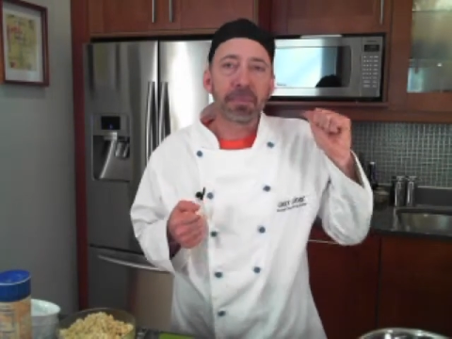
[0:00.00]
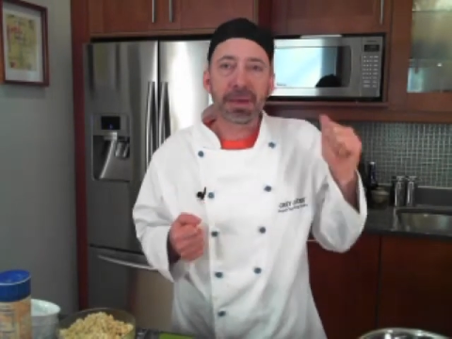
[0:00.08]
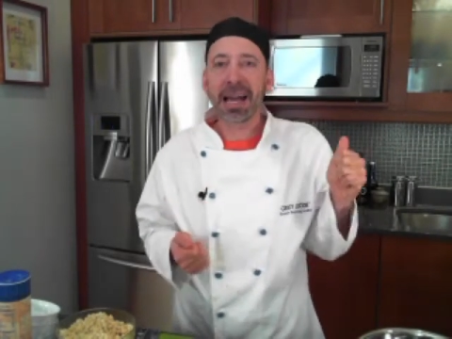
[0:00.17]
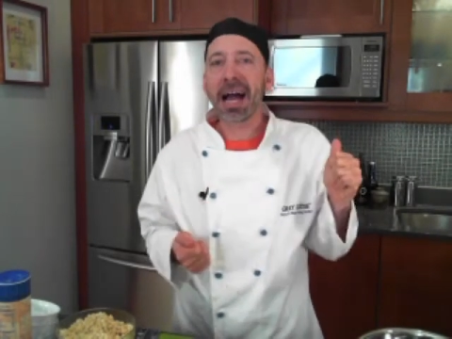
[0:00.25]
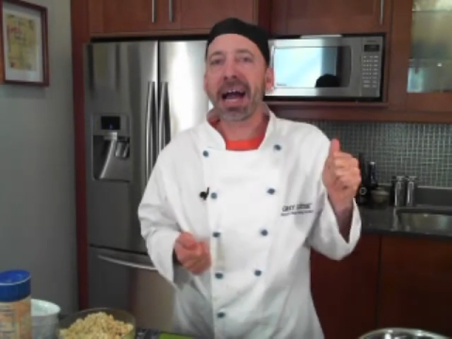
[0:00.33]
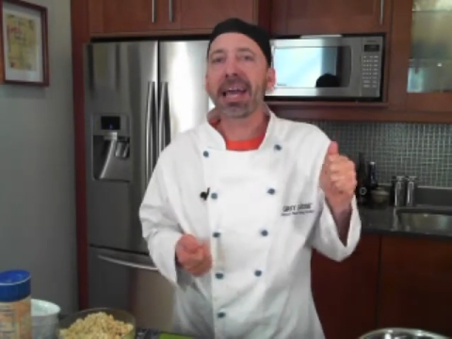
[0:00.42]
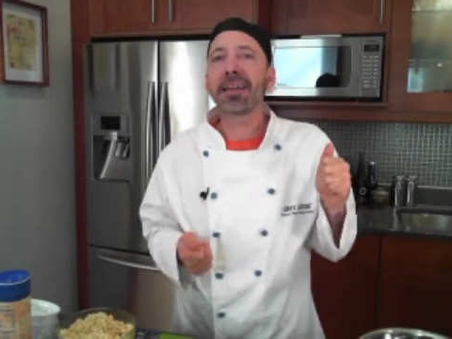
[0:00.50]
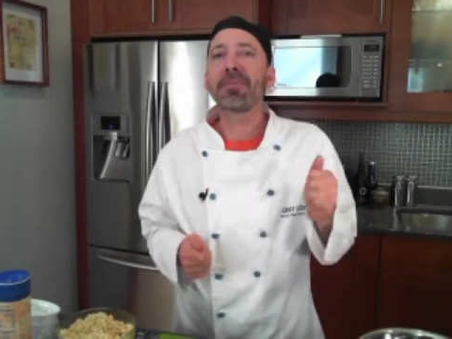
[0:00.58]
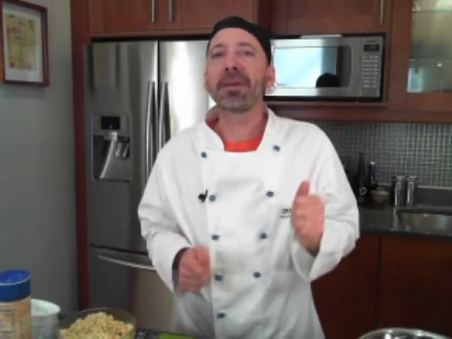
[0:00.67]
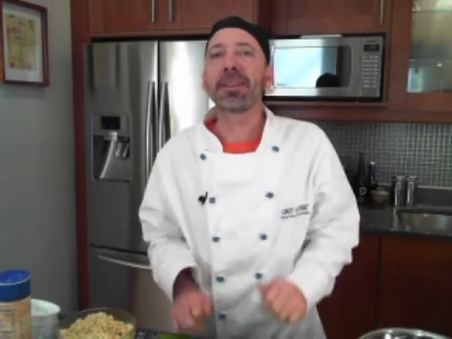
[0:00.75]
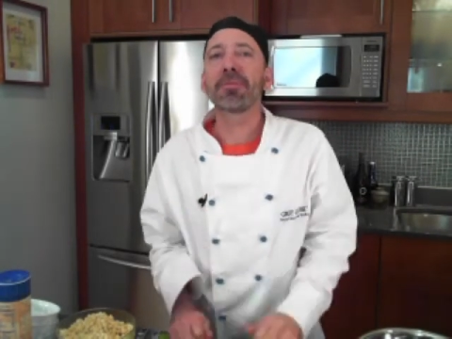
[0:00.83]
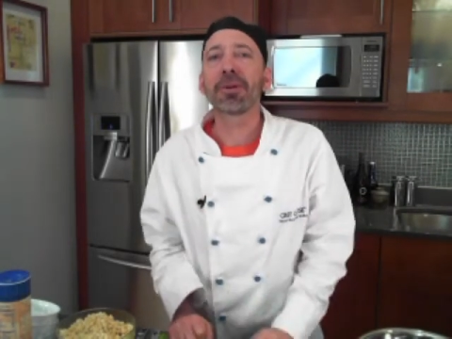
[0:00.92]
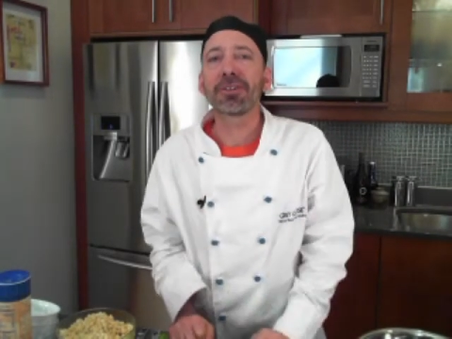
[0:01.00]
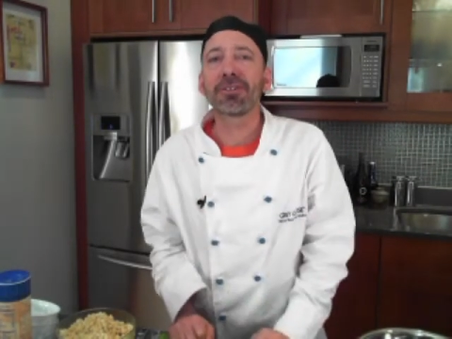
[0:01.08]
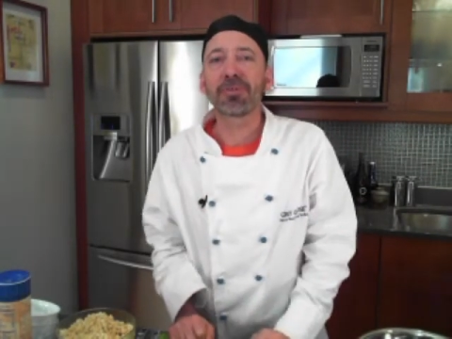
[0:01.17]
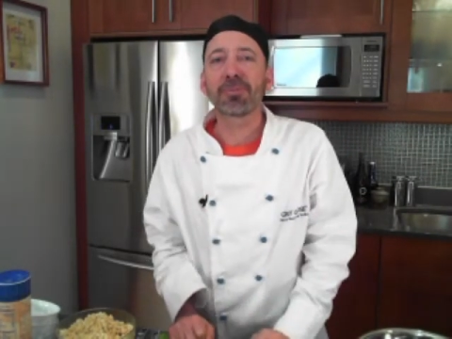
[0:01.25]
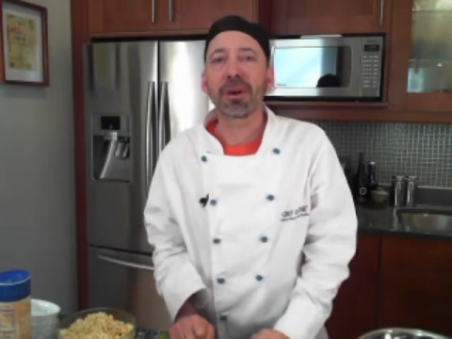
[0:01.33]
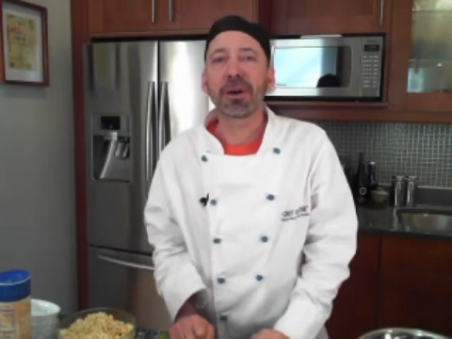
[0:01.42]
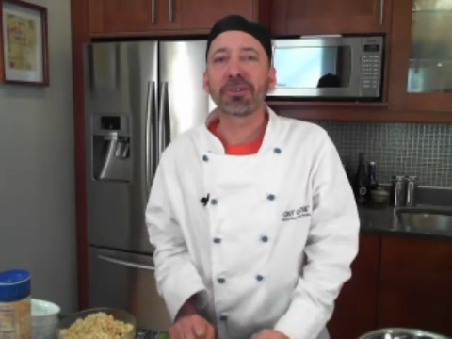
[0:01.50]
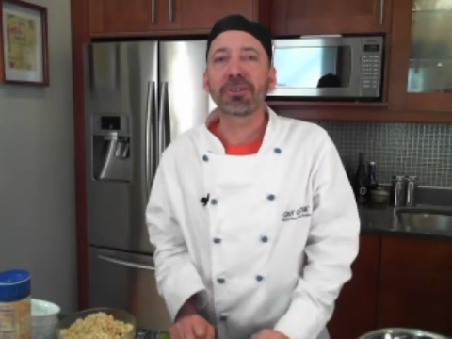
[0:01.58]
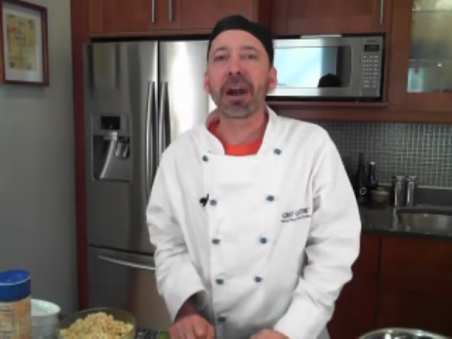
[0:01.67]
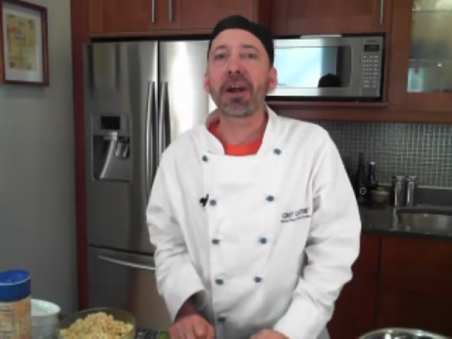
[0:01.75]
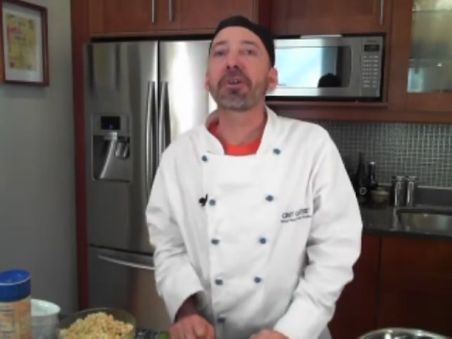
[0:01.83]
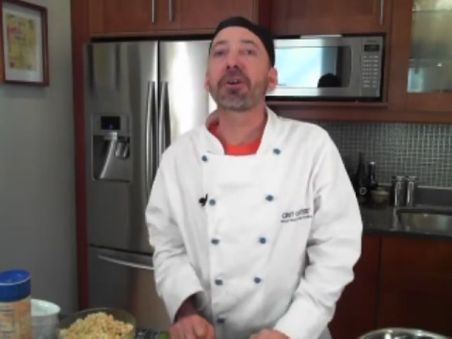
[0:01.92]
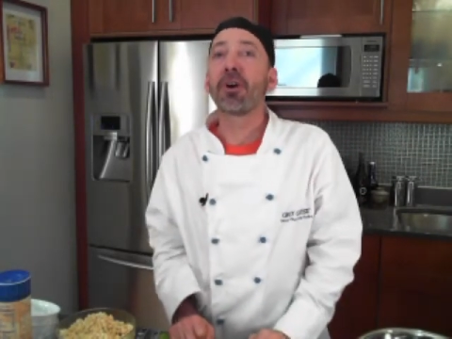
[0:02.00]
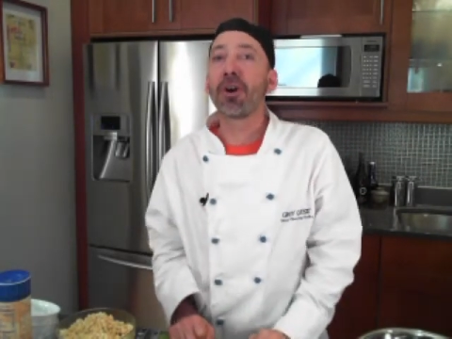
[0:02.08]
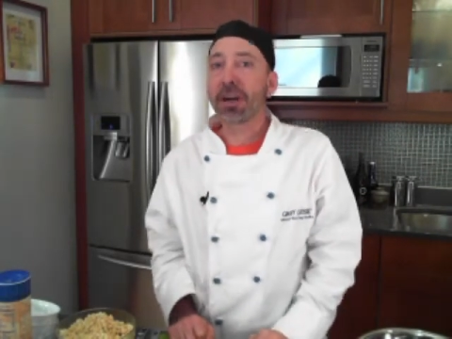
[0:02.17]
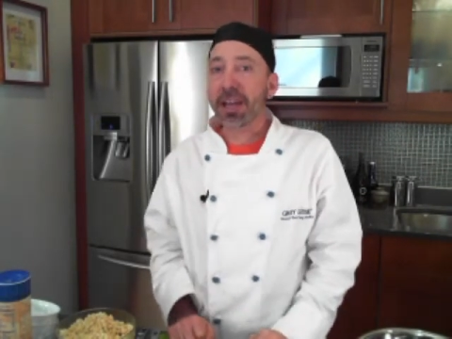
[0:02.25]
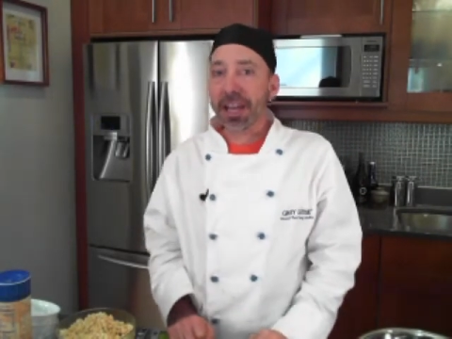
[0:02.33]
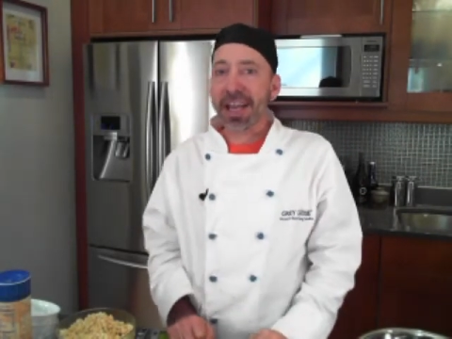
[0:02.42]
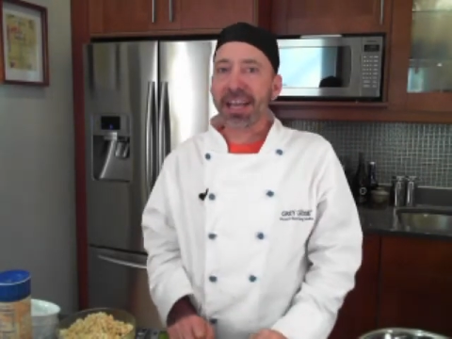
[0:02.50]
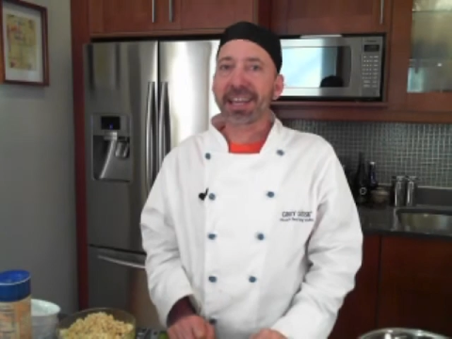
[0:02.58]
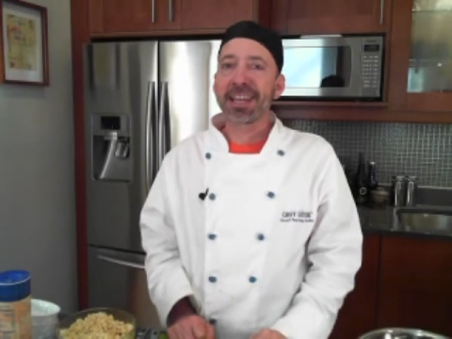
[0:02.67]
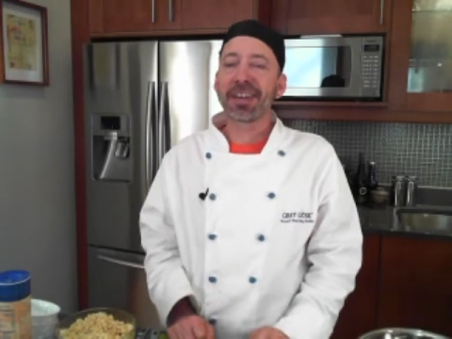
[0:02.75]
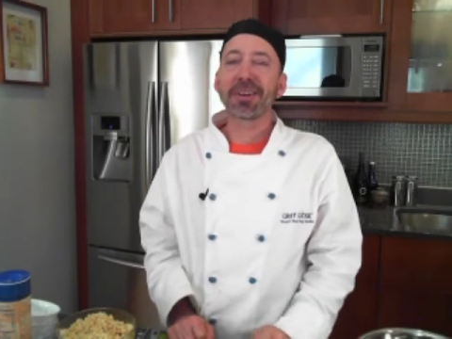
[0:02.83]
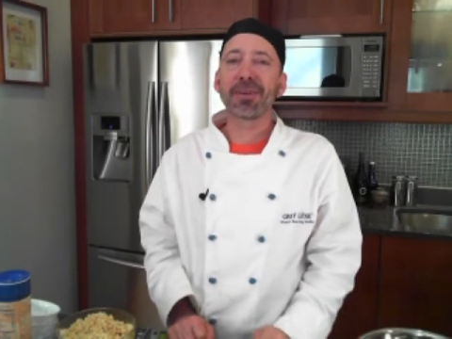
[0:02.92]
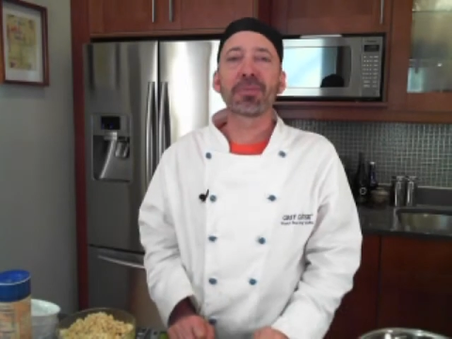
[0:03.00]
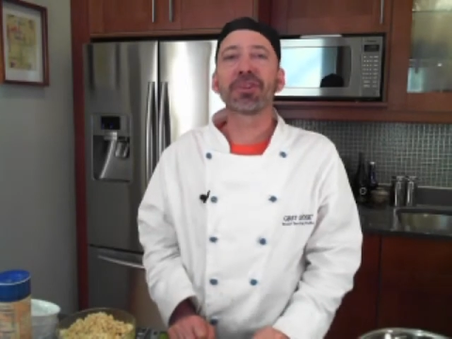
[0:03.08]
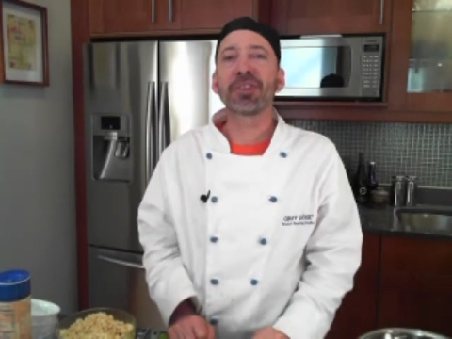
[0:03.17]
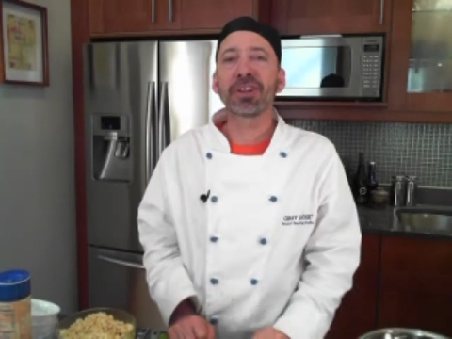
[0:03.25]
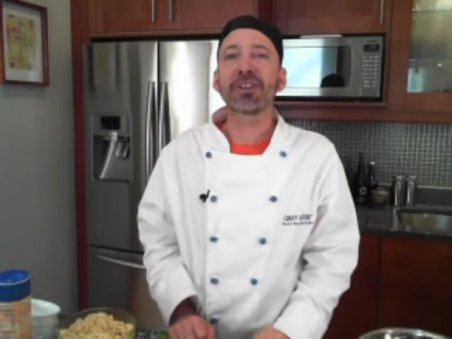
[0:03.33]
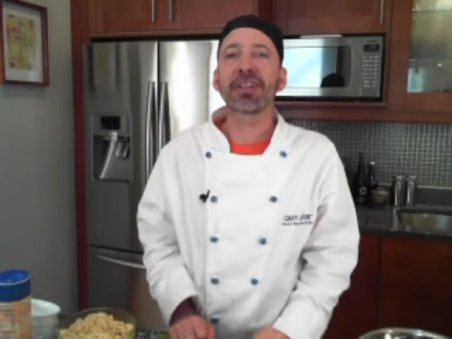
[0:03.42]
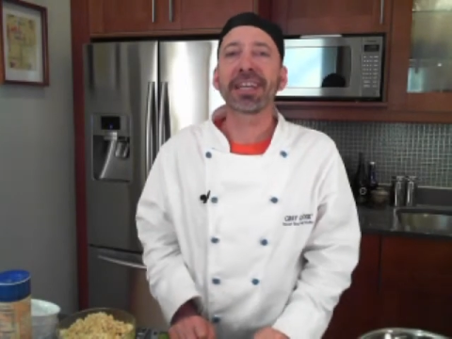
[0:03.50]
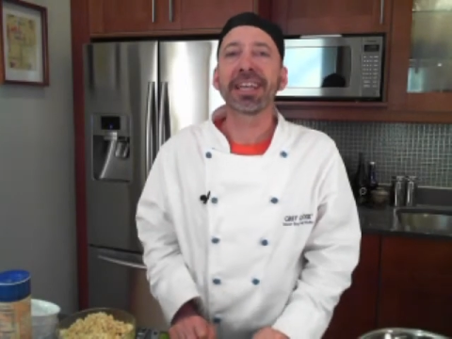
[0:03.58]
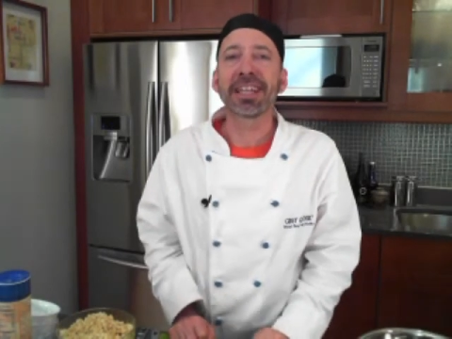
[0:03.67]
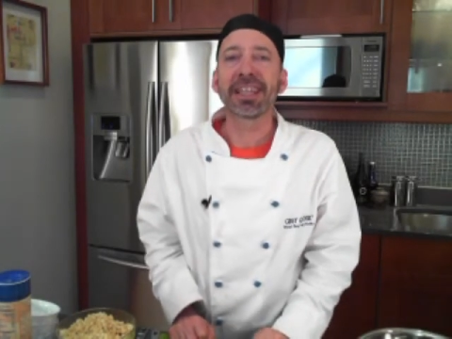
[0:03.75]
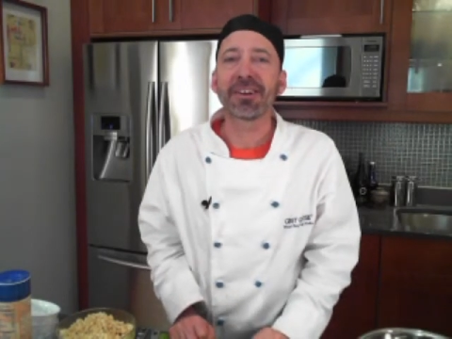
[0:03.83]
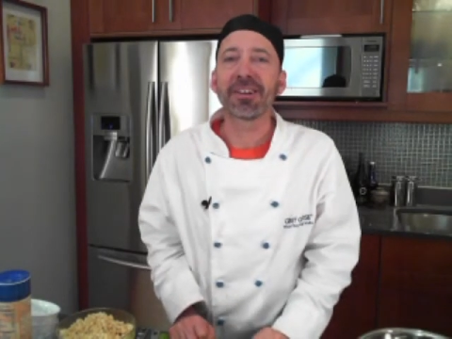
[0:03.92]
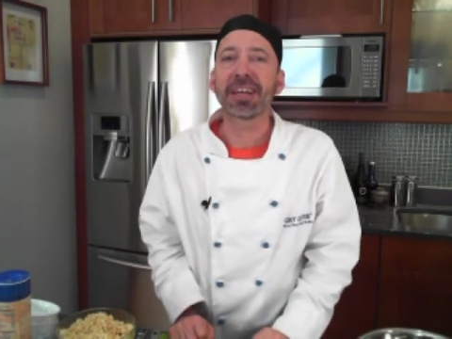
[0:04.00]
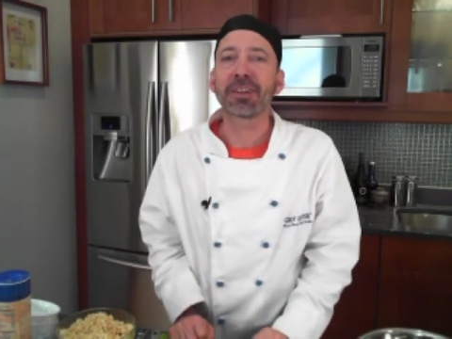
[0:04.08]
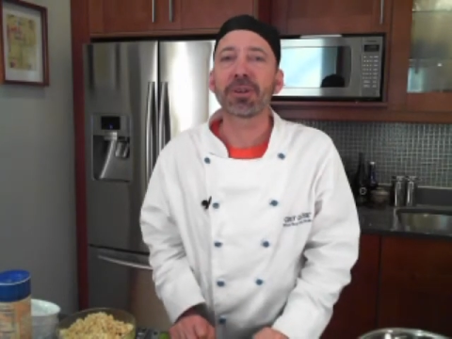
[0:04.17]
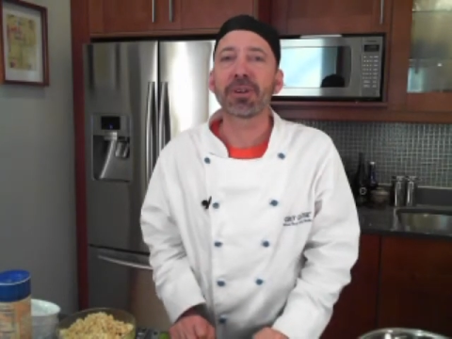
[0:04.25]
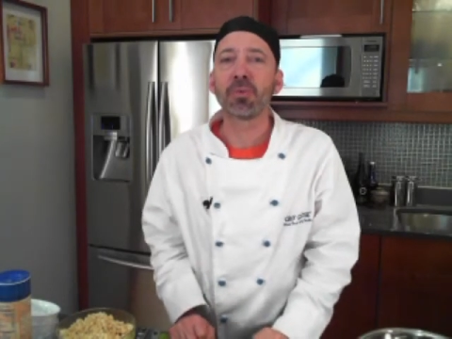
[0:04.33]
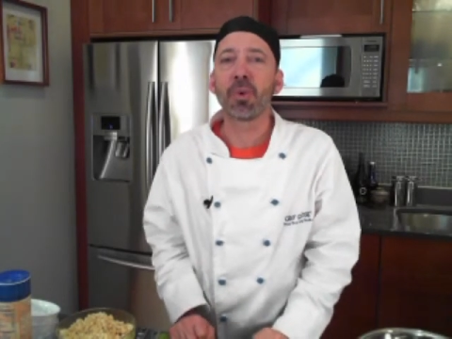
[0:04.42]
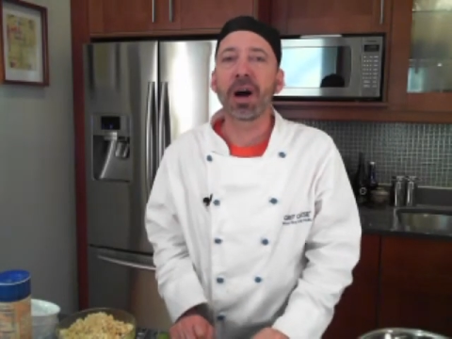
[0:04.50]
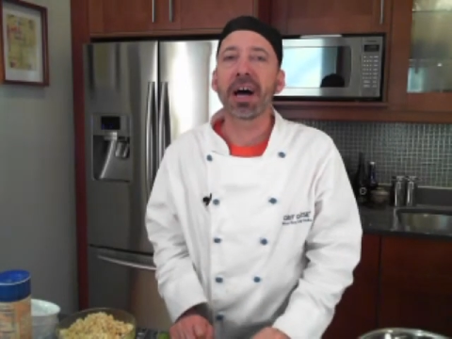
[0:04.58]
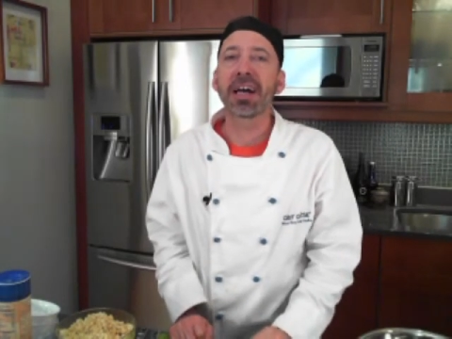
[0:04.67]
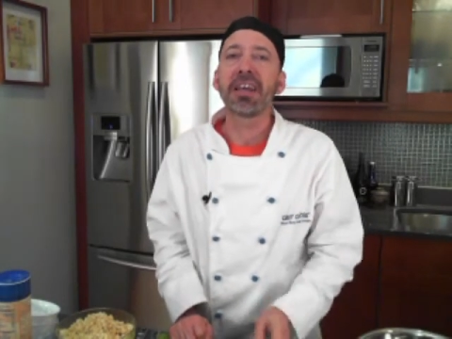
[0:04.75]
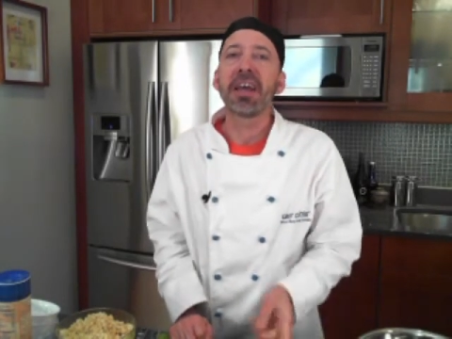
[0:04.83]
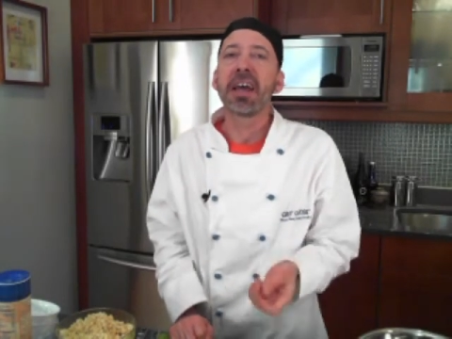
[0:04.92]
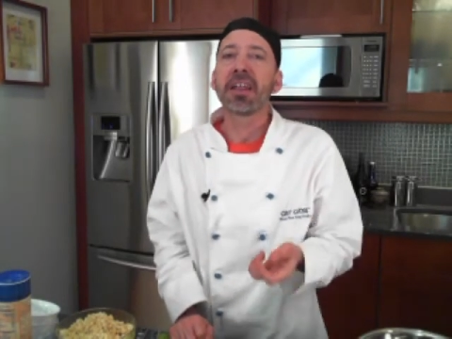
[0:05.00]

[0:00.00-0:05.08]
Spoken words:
Behind me, the Brussels sprouts are cooking. I can hear them sizzling in there. That's what you want.